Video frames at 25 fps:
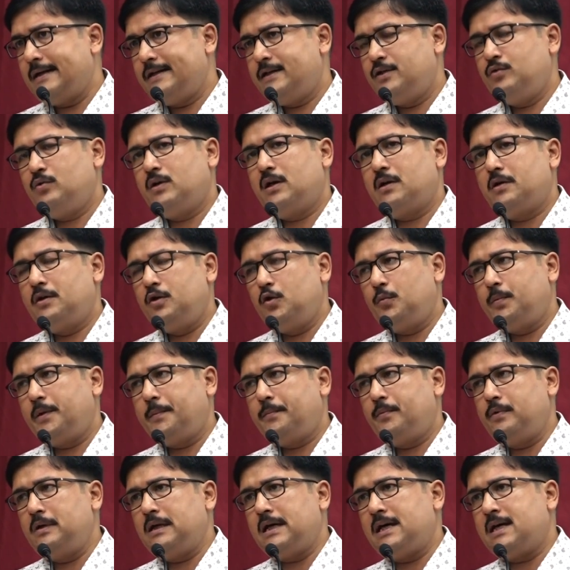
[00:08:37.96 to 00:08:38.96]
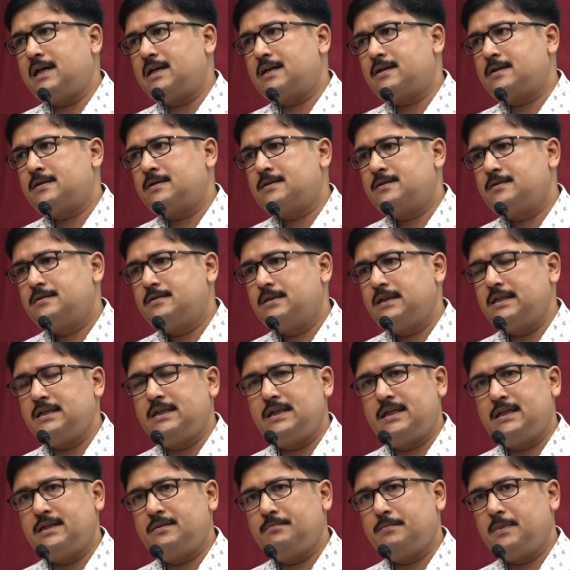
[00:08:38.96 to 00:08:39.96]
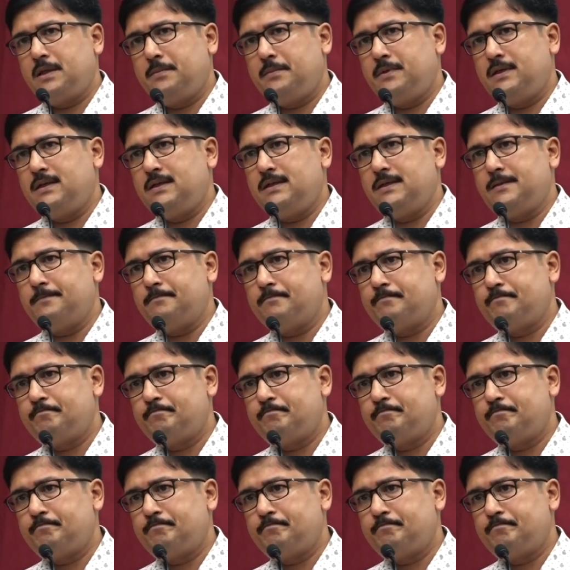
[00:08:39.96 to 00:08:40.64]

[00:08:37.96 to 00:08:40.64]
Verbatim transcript: You, are, you people are In, in maybe